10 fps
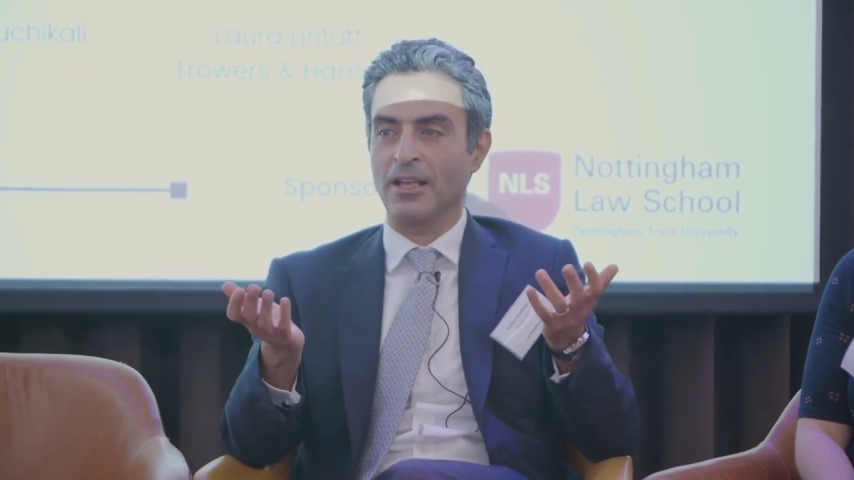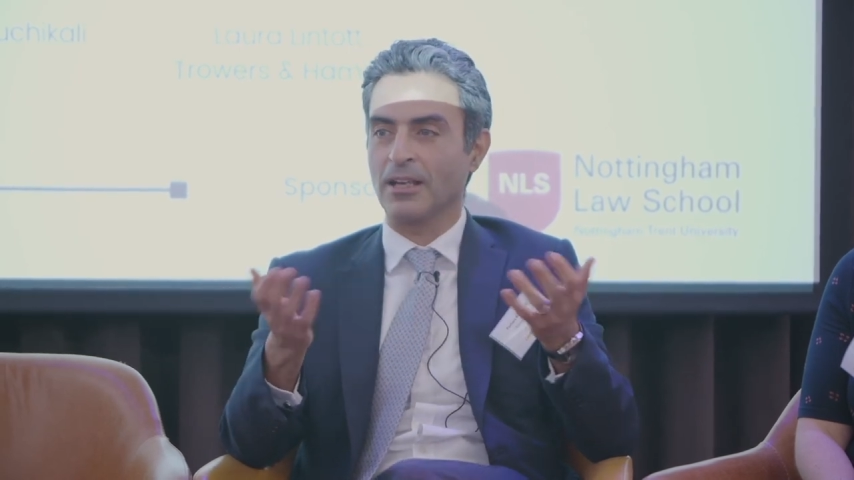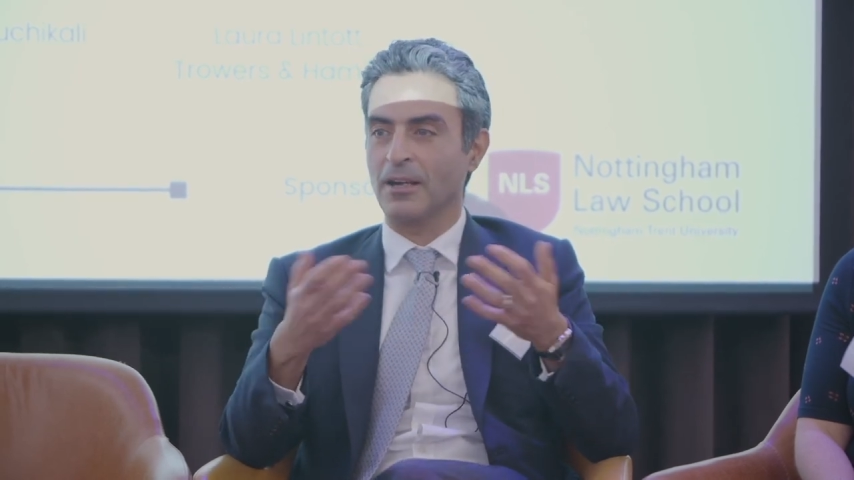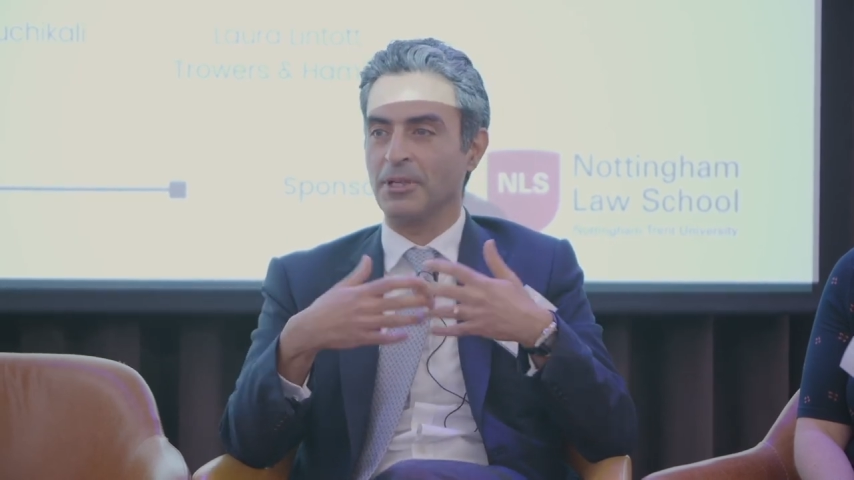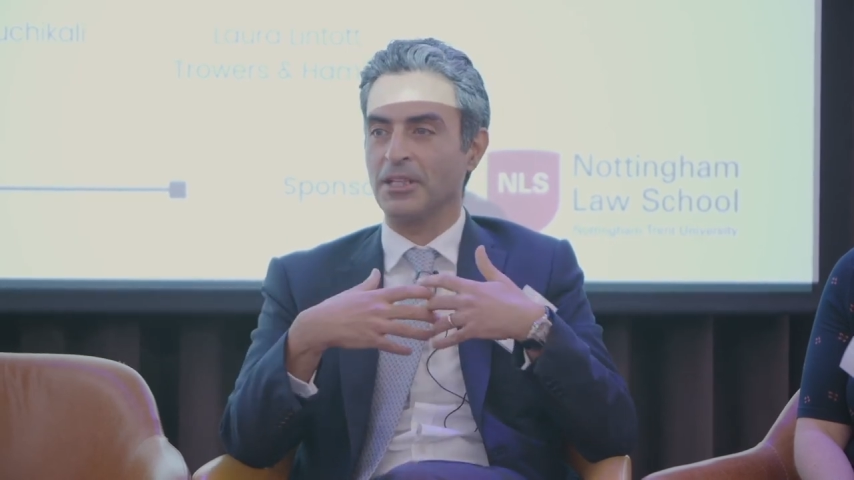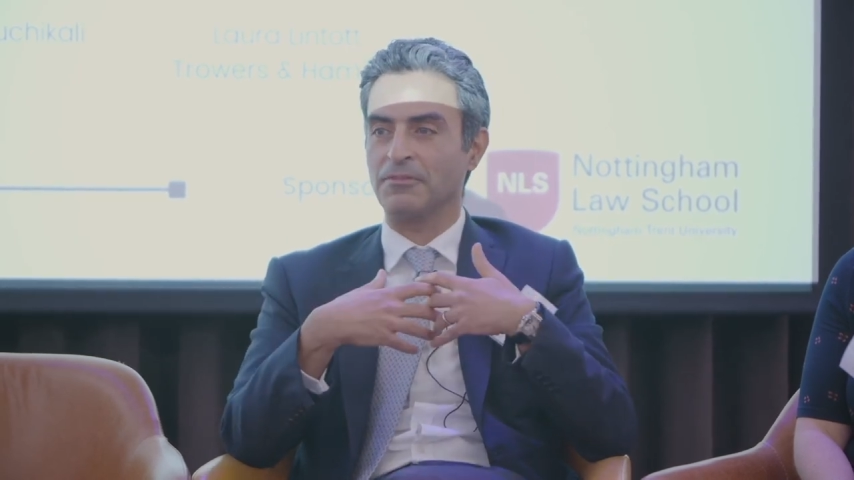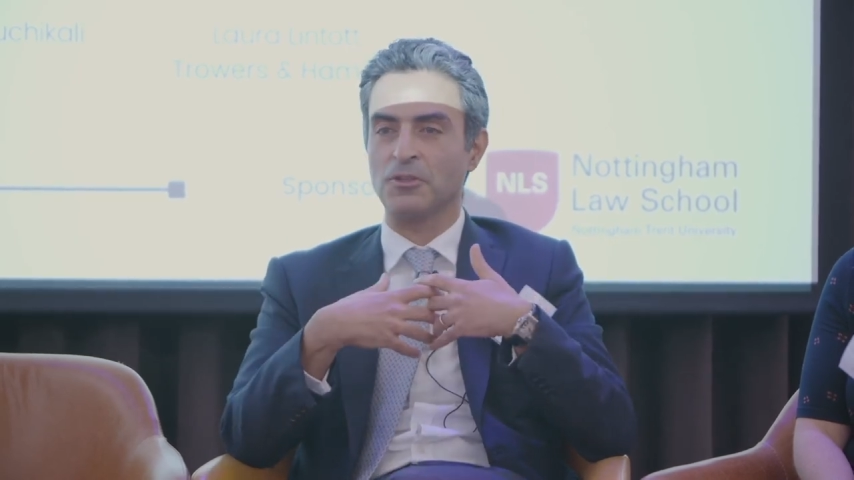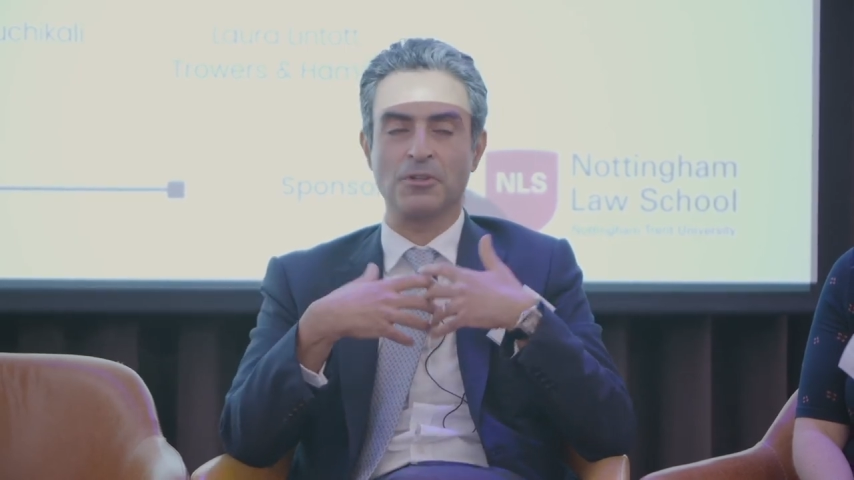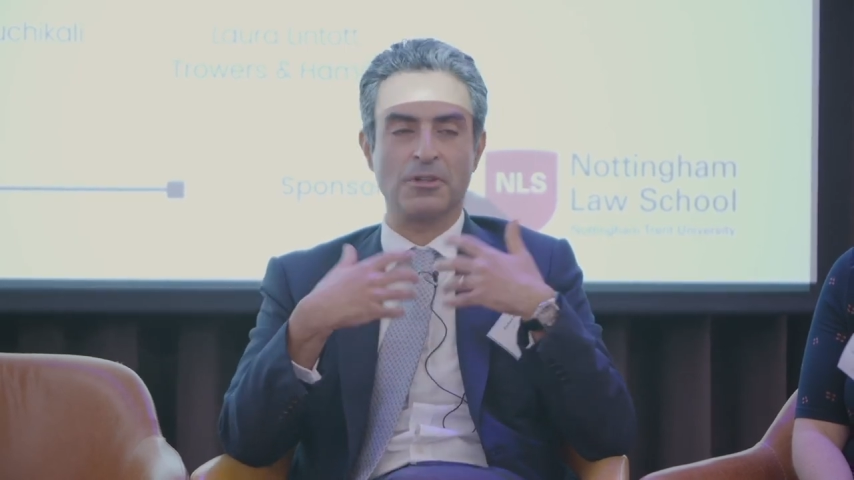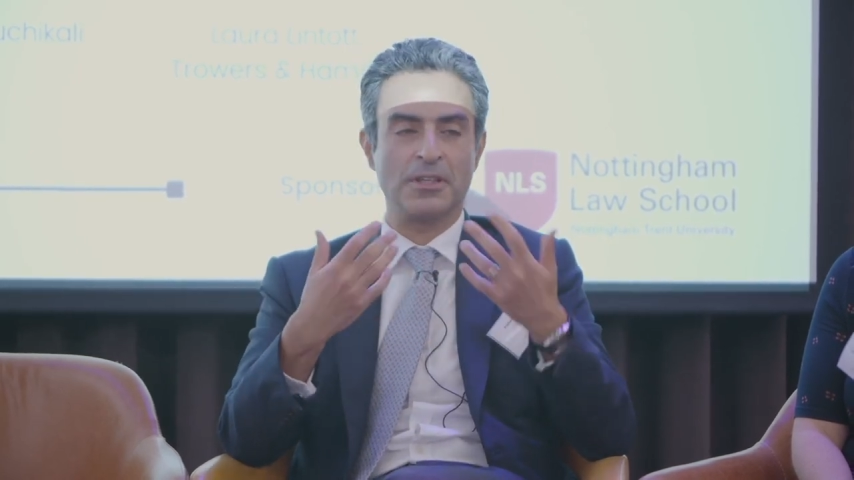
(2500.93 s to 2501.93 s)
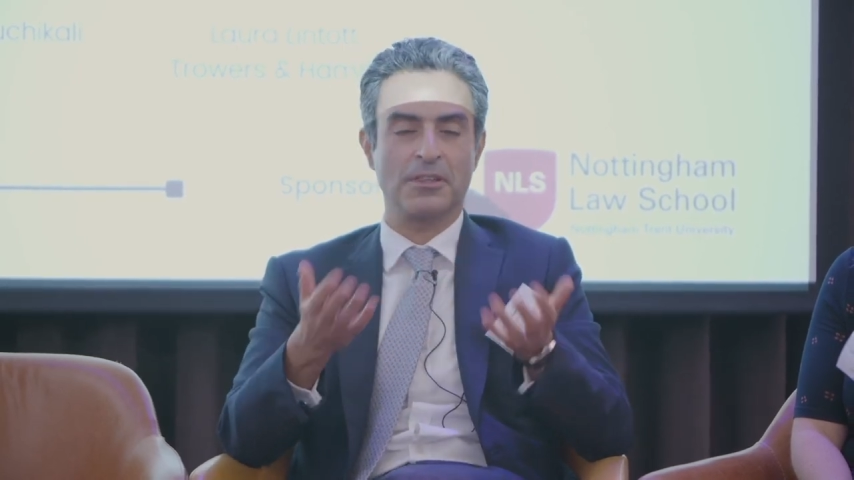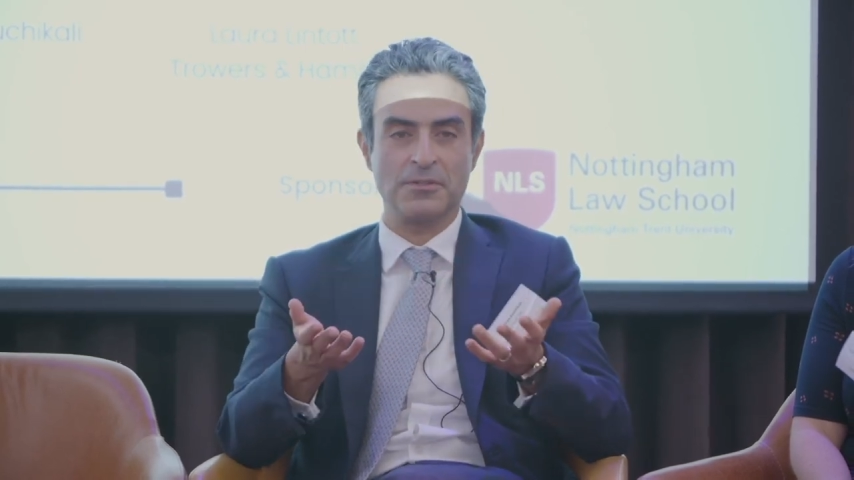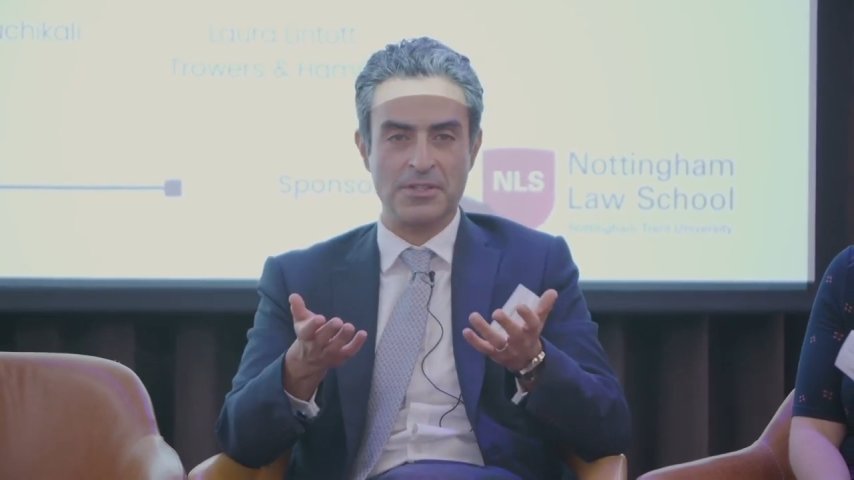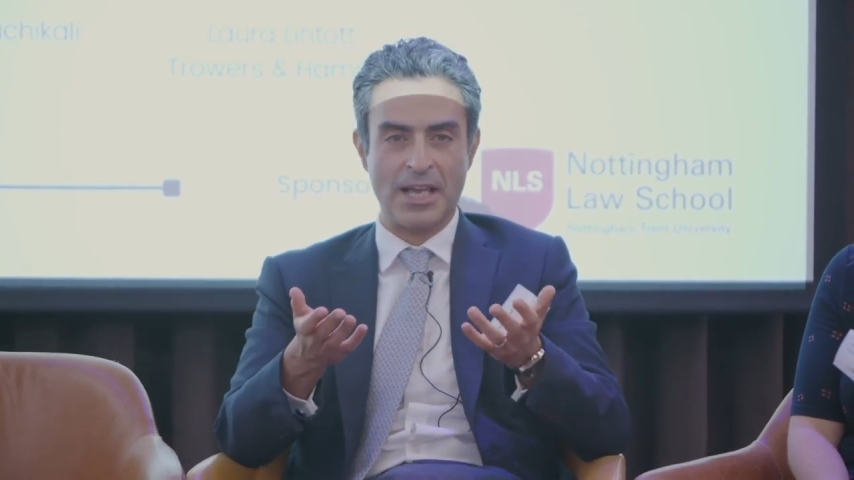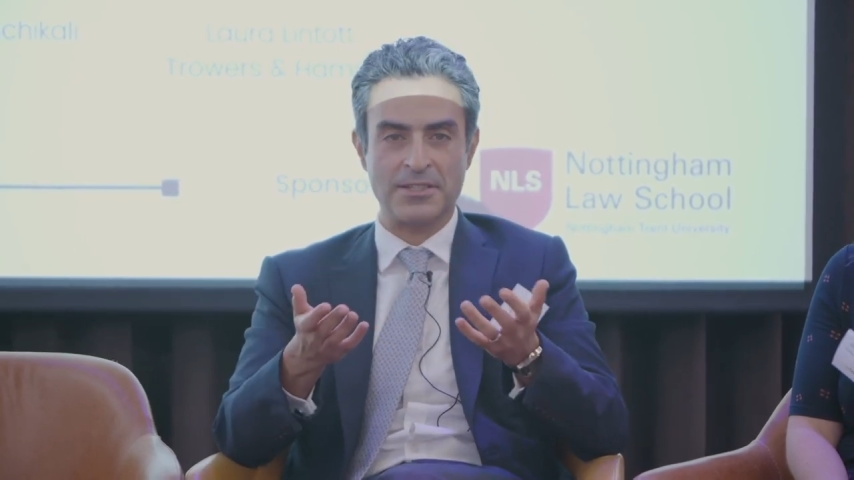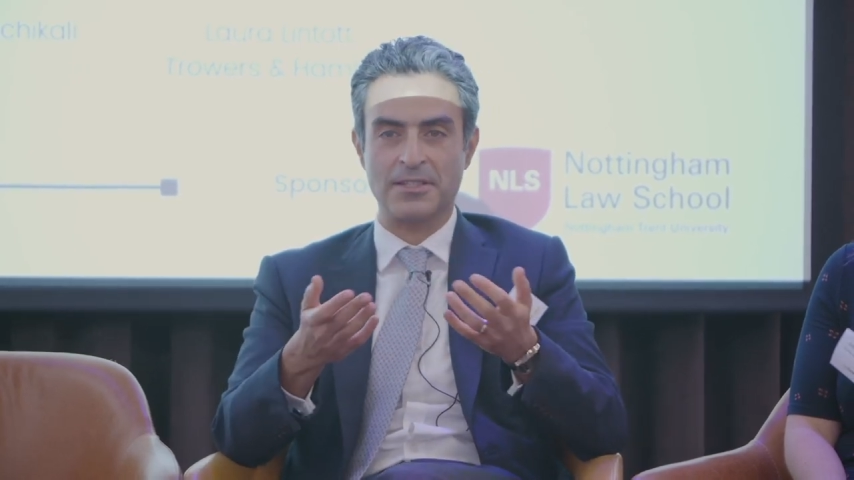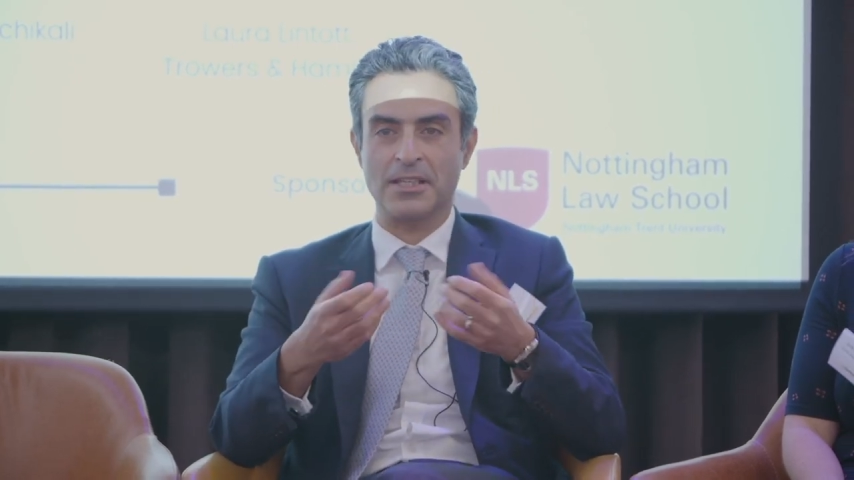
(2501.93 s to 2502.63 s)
I mean, if you're not enthusiastic